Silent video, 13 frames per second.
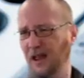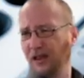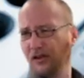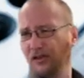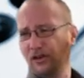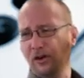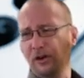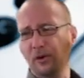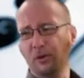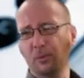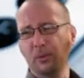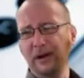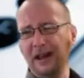So
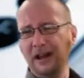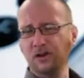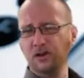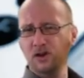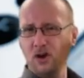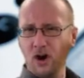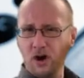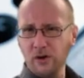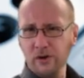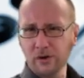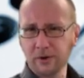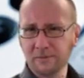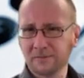we
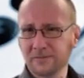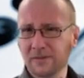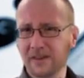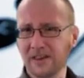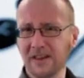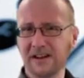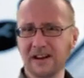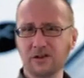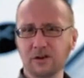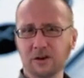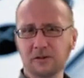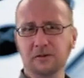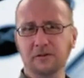know that he's
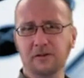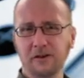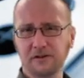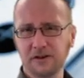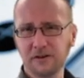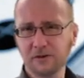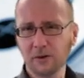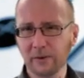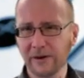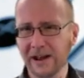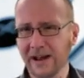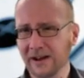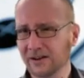got
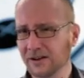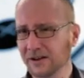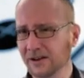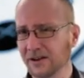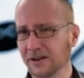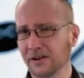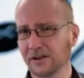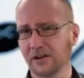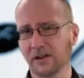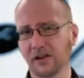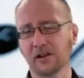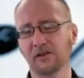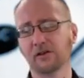R54
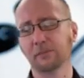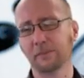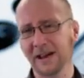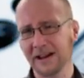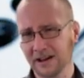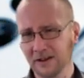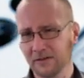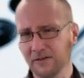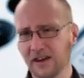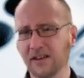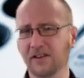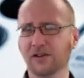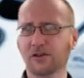of banking
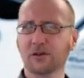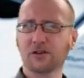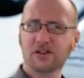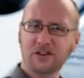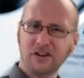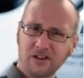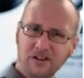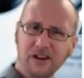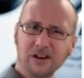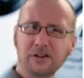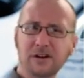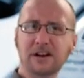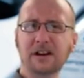fees. He's got
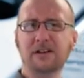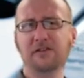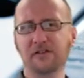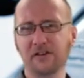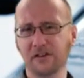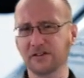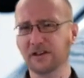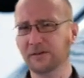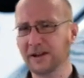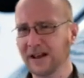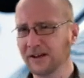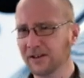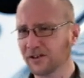
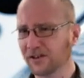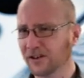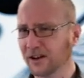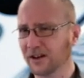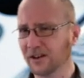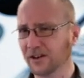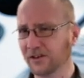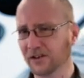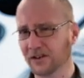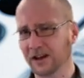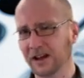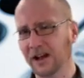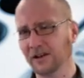R650 in his
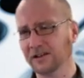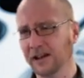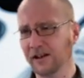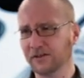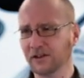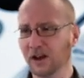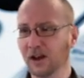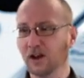account left.